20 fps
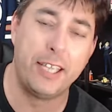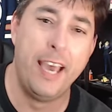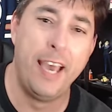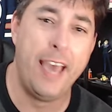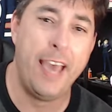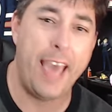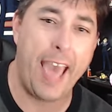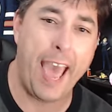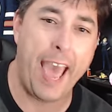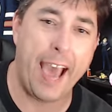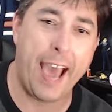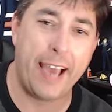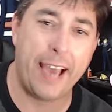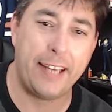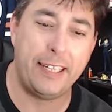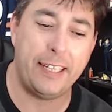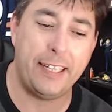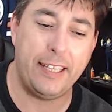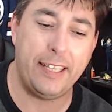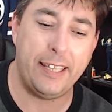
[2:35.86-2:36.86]

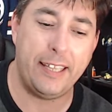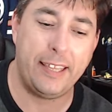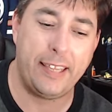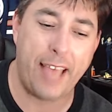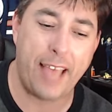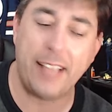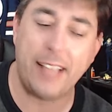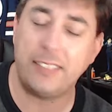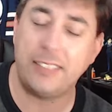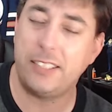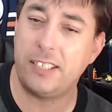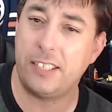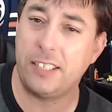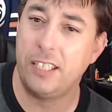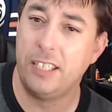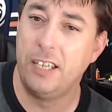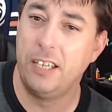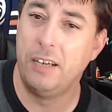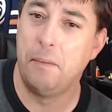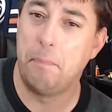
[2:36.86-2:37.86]
And that's
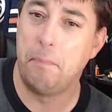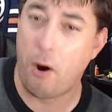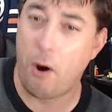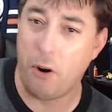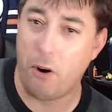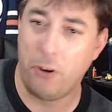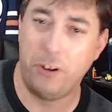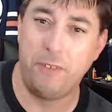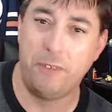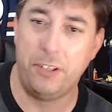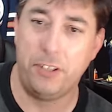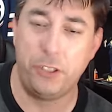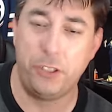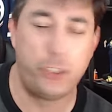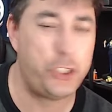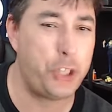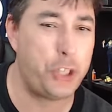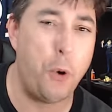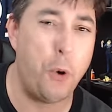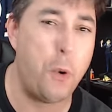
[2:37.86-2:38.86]
part of the
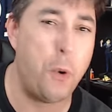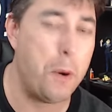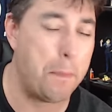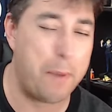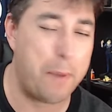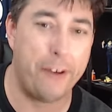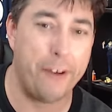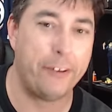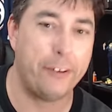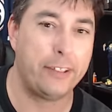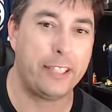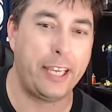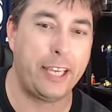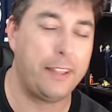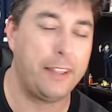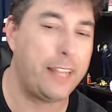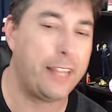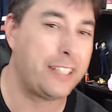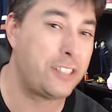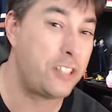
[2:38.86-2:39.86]
show, apparently.
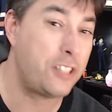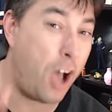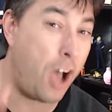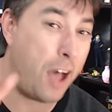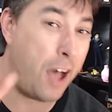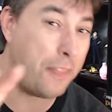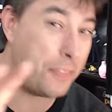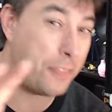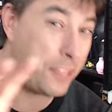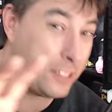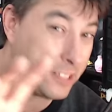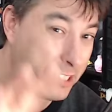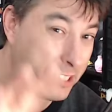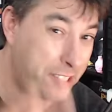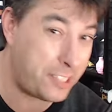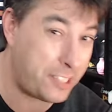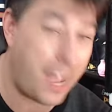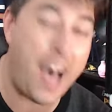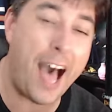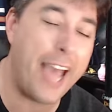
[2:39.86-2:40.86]
That's not the
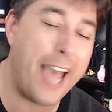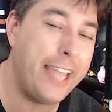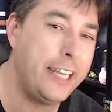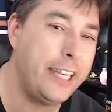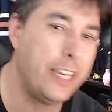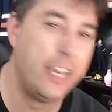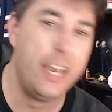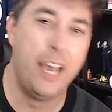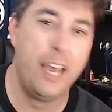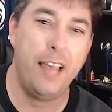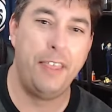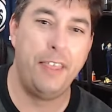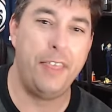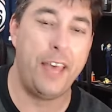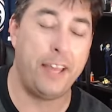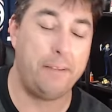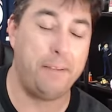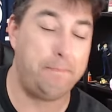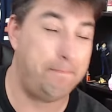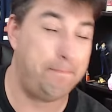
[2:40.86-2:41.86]
side
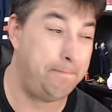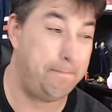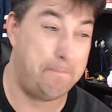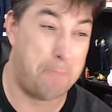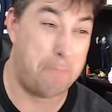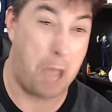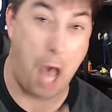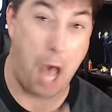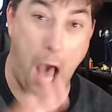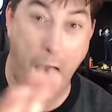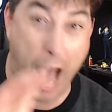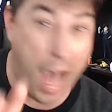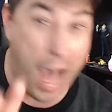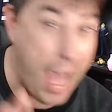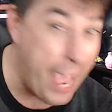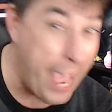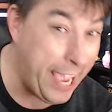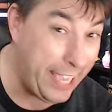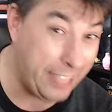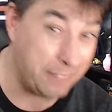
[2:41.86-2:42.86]
that
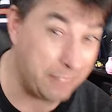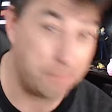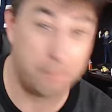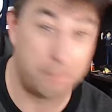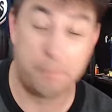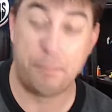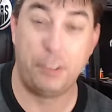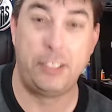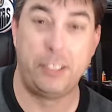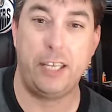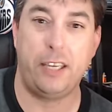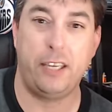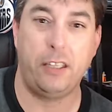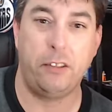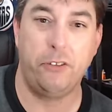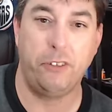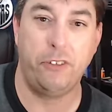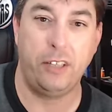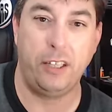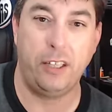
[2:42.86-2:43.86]
I
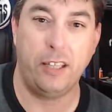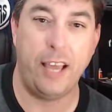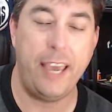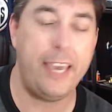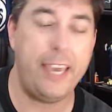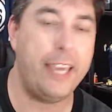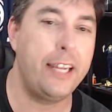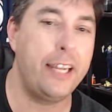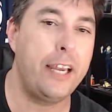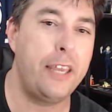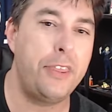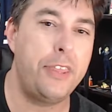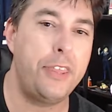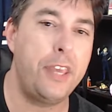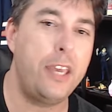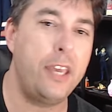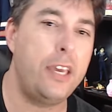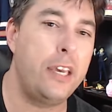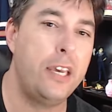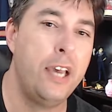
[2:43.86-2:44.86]
particularly like, and I
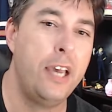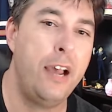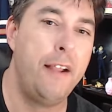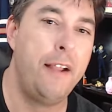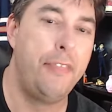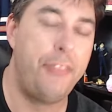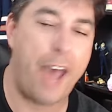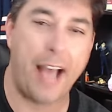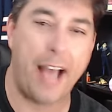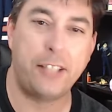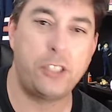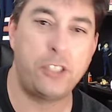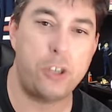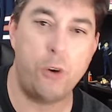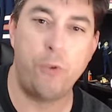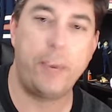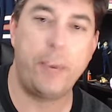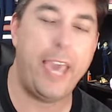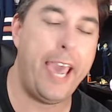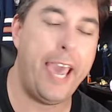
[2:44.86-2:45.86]
think that's
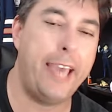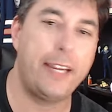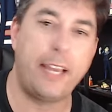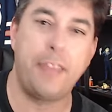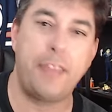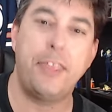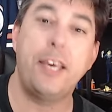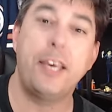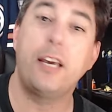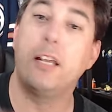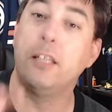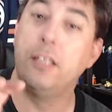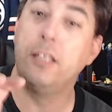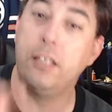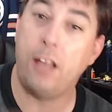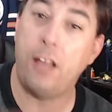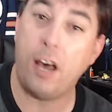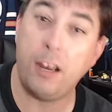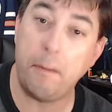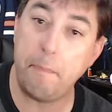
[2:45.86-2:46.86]
okay. And I think a
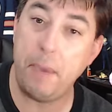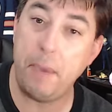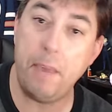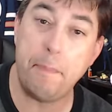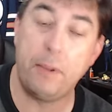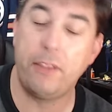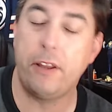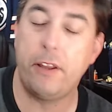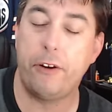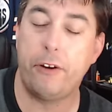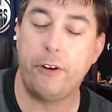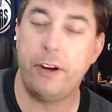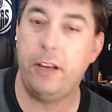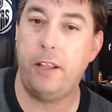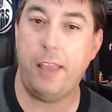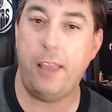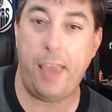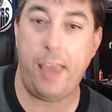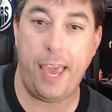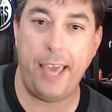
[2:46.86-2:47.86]
lot of people that are in,
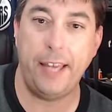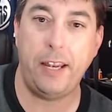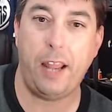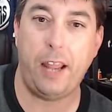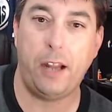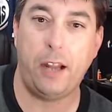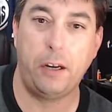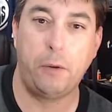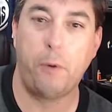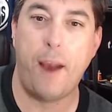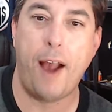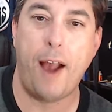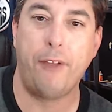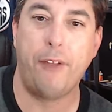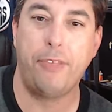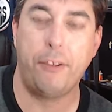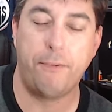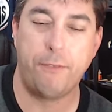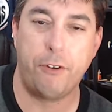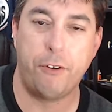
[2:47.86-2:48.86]
in and around
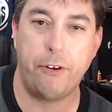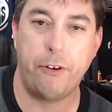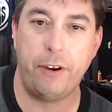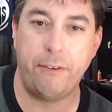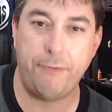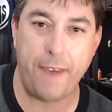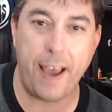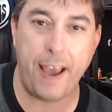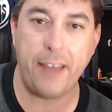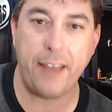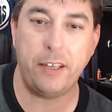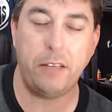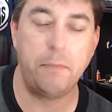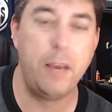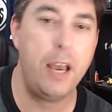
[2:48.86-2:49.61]
the furry fandom